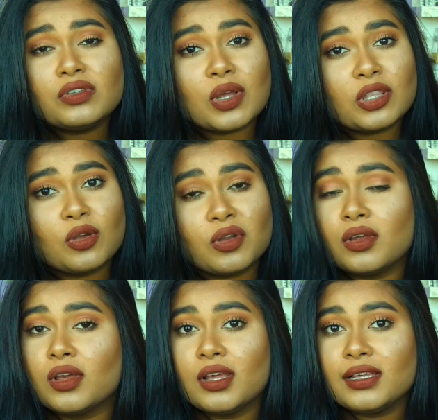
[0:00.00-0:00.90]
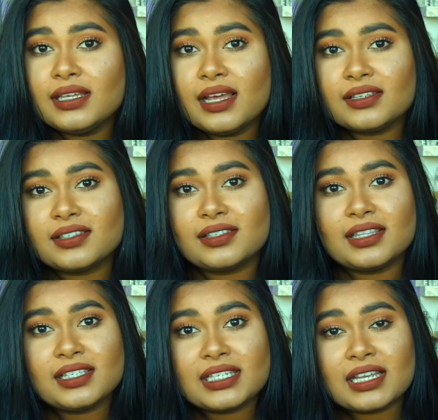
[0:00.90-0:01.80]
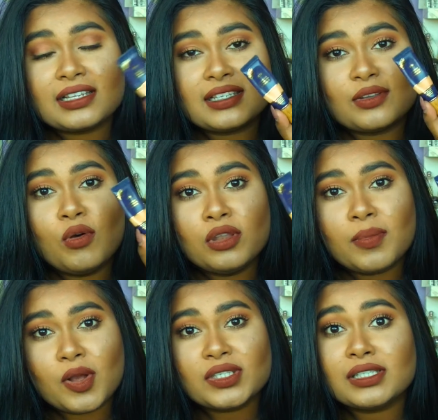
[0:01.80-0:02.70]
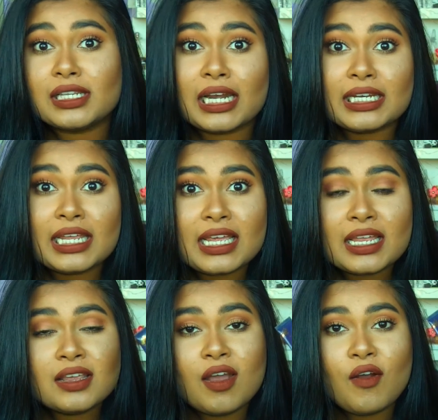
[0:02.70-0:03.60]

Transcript: So I thought, yes, this ticks all the boxes that I need